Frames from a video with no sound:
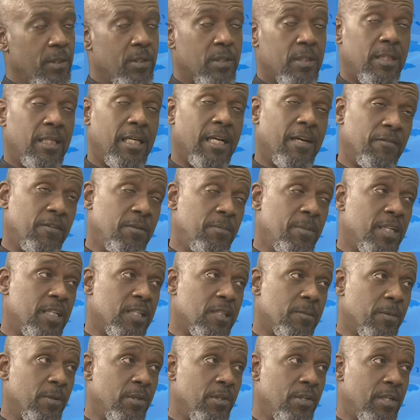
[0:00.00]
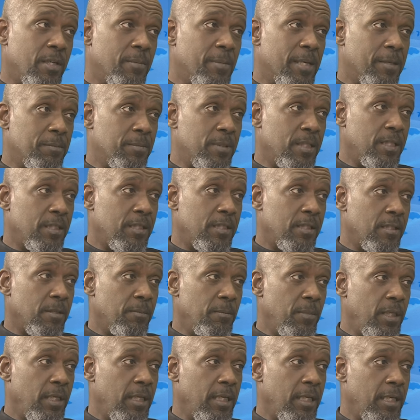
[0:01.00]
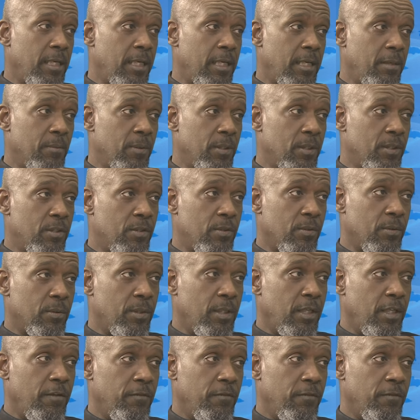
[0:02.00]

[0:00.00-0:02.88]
because you have to be a spiritual Baptist to be able to